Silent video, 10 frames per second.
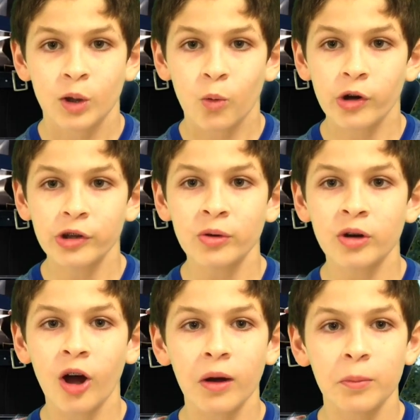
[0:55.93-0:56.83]
What do you
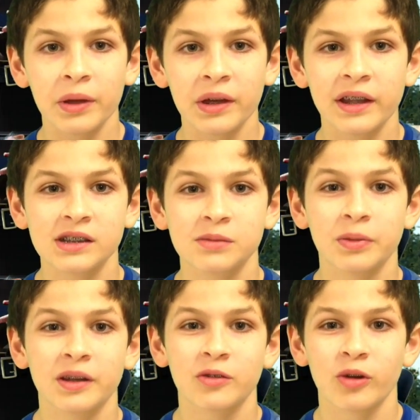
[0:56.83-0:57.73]
call a pig that has
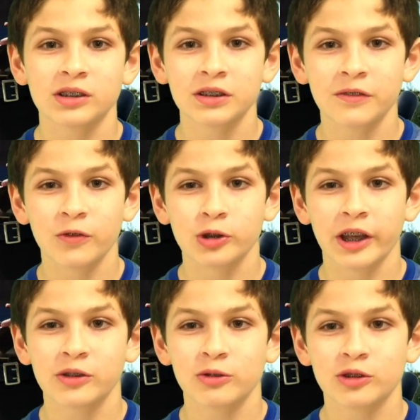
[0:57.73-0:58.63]
been arrested for
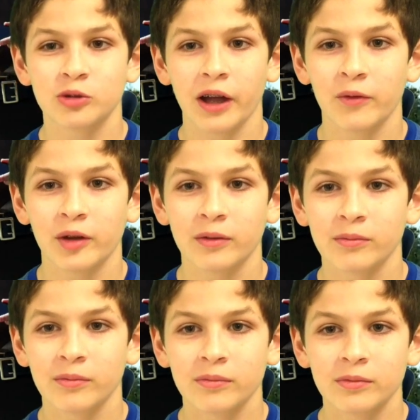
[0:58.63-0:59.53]
dangerous driving?
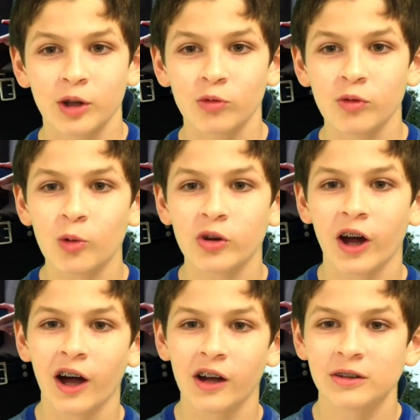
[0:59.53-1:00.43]
A road
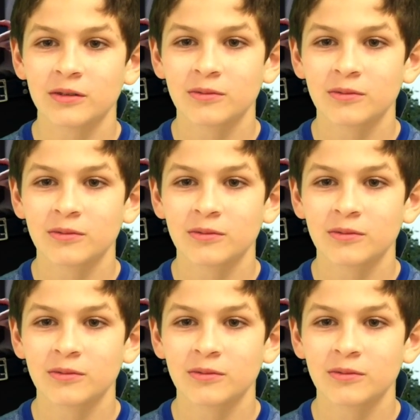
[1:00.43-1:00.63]
hog.